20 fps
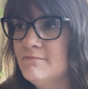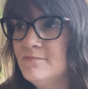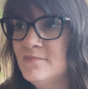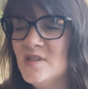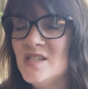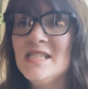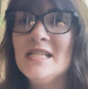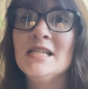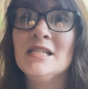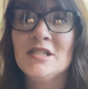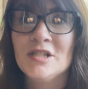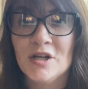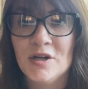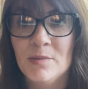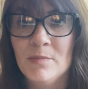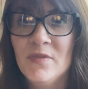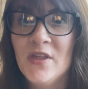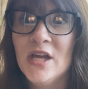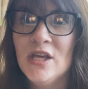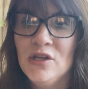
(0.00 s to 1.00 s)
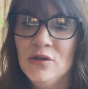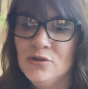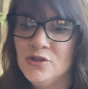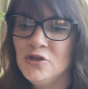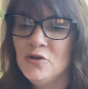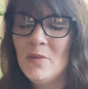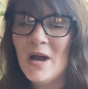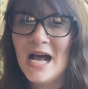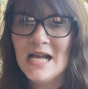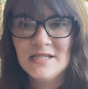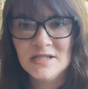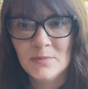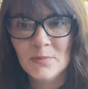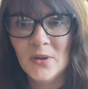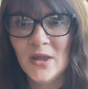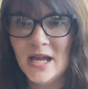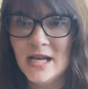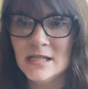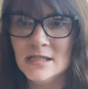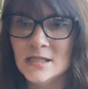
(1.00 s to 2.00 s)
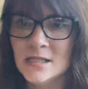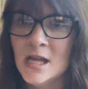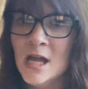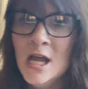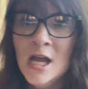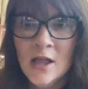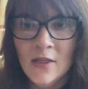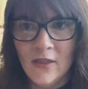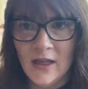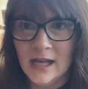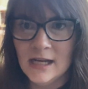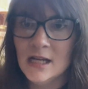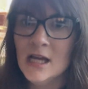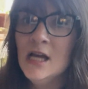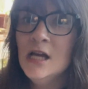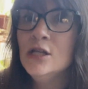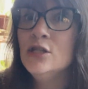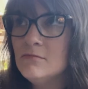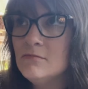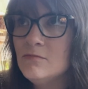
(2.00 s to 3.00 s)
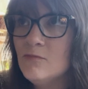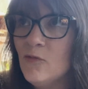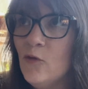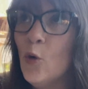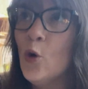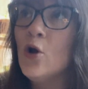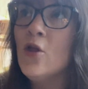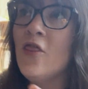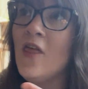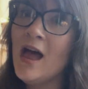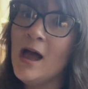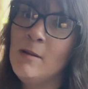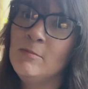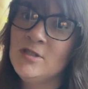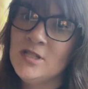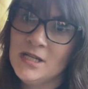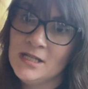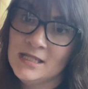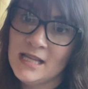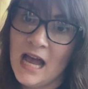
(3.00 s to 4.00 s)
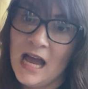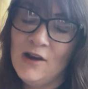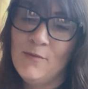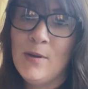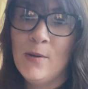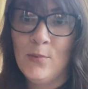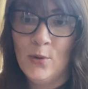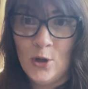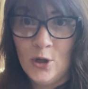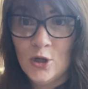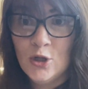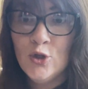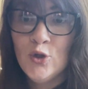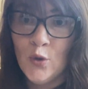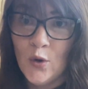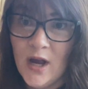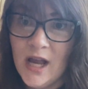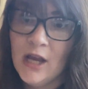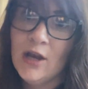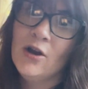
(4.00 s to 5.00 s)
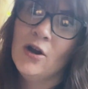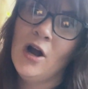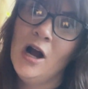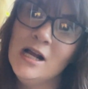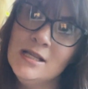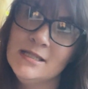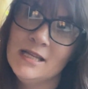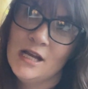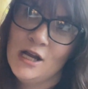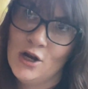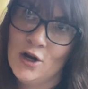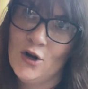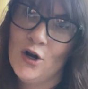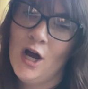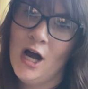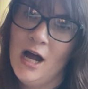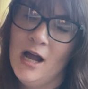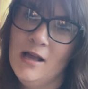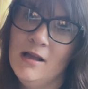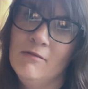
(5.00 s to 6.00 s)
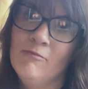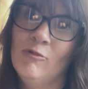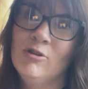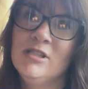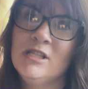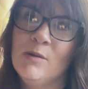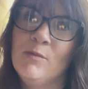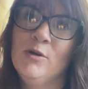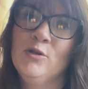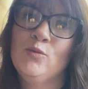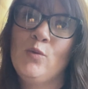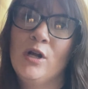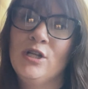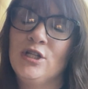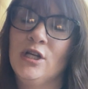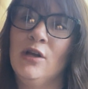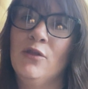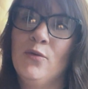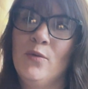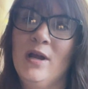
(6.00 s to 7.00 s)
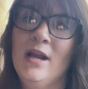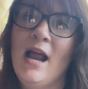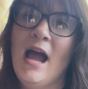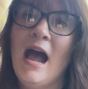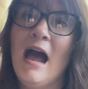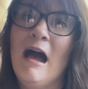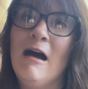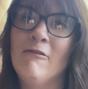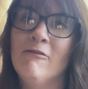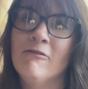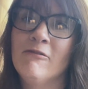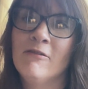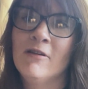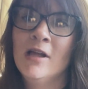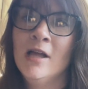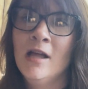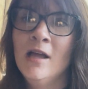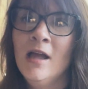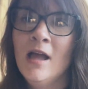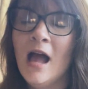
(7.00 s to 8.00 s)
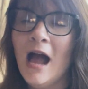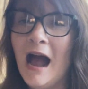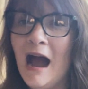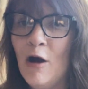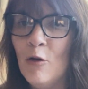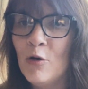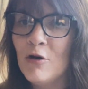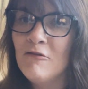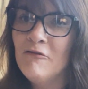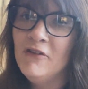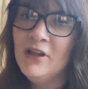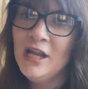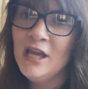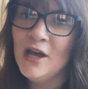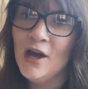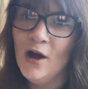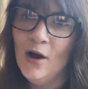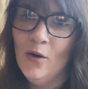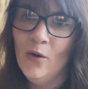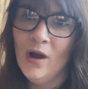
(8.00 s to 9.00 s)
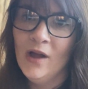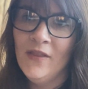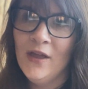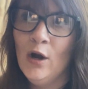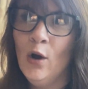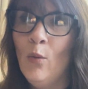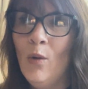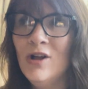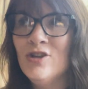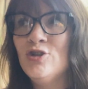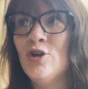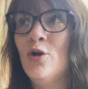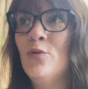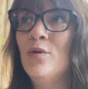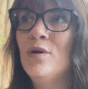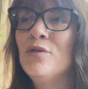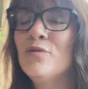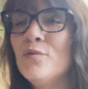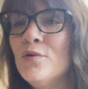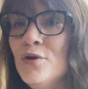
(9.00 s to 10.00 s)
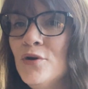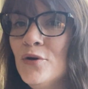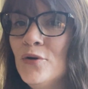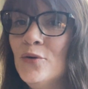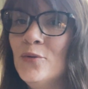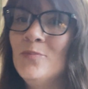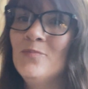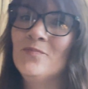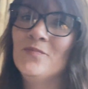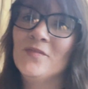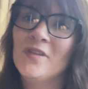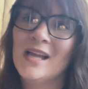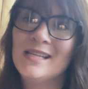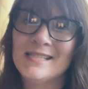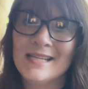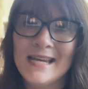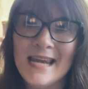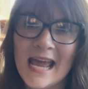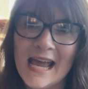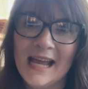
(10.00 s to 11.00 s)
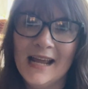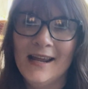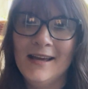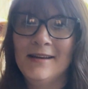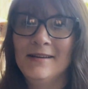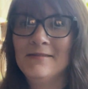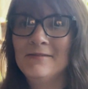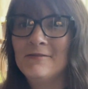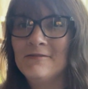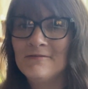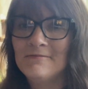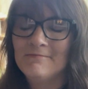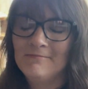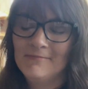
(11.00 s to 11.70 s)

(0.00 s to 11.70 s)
system that YouTube has in place. Like, for them to decide if people are enjoying your content or not, when someone's watching a 3.5-hour video and they don't watch it all the way through, that's a negative.